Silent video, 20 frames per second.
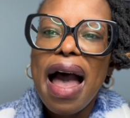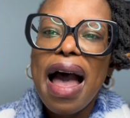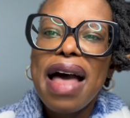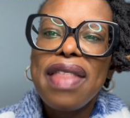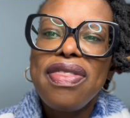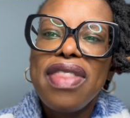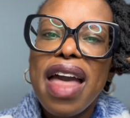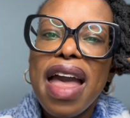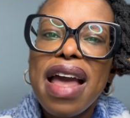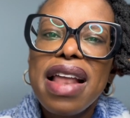
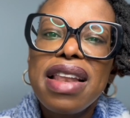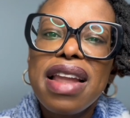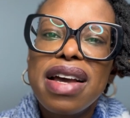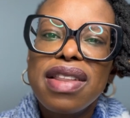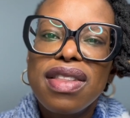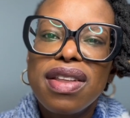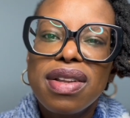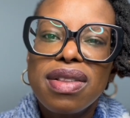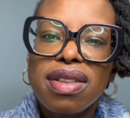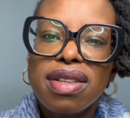And then
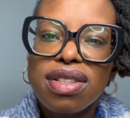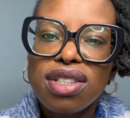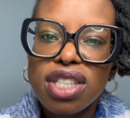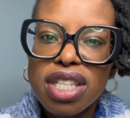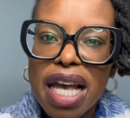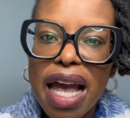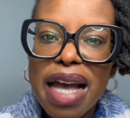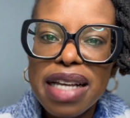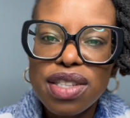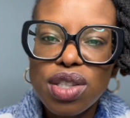the
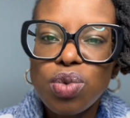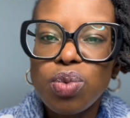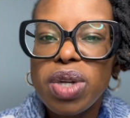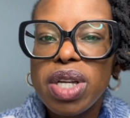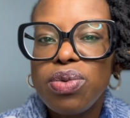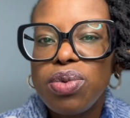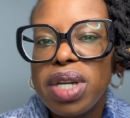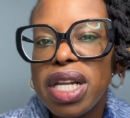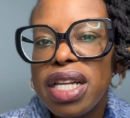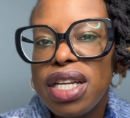test
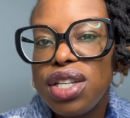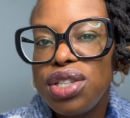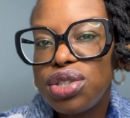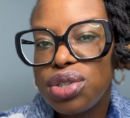we really